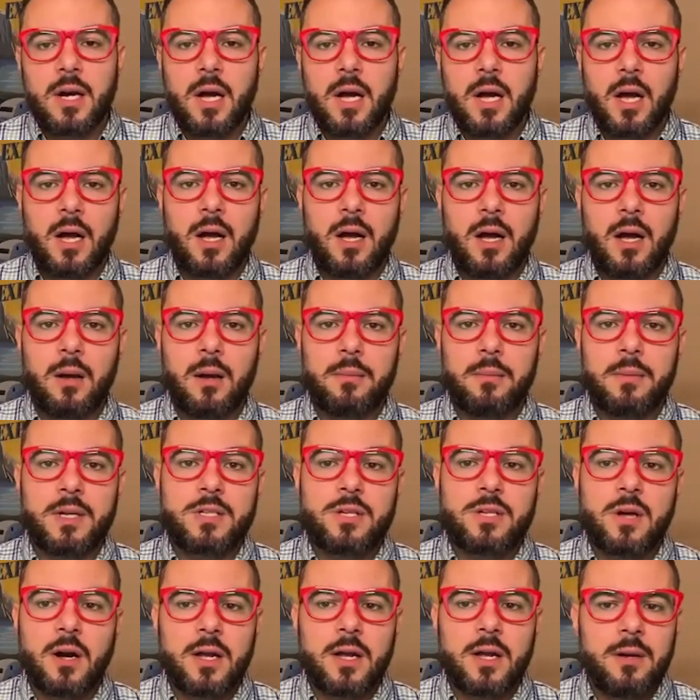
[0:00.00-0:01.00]
um,
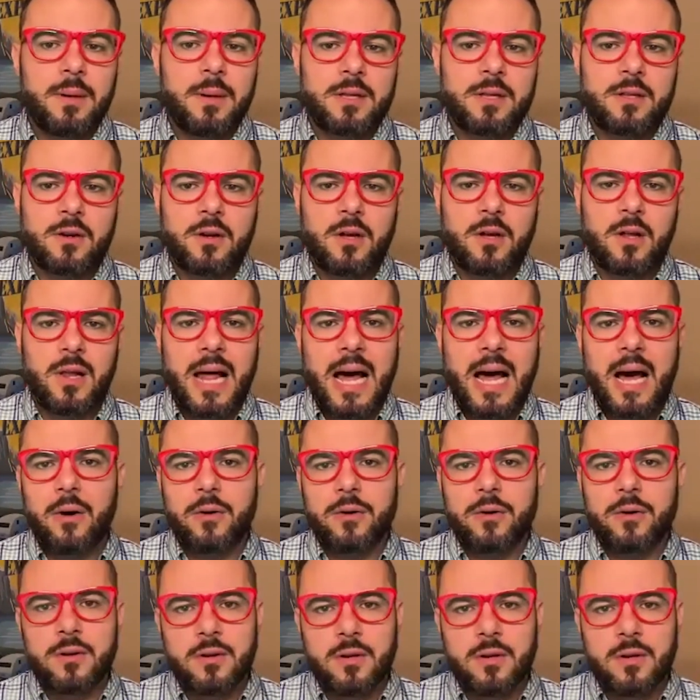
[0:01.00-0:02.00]
and talking about their
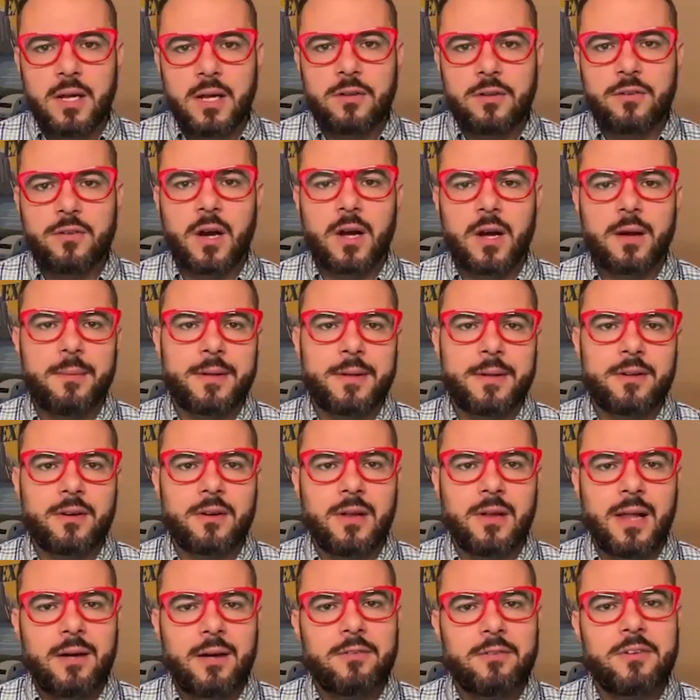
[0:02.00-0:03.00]
cloud and talking about their
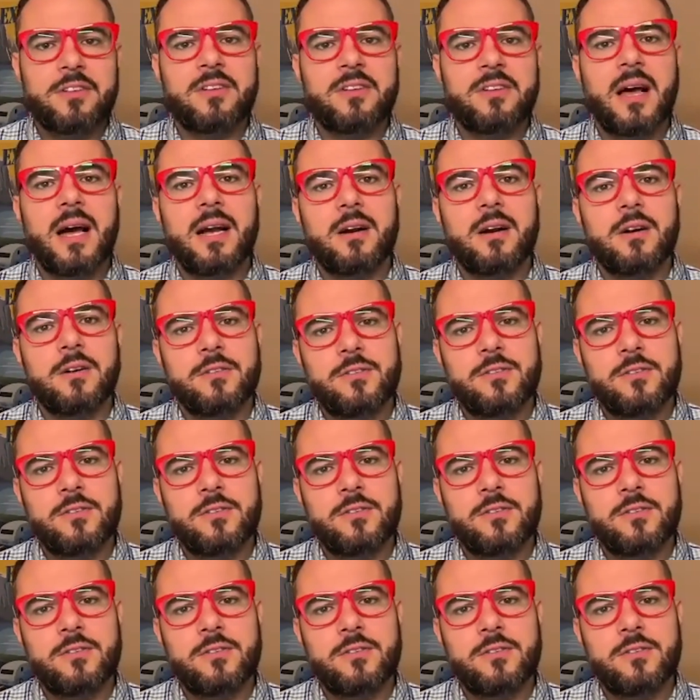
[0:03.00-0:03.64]
cloud desires.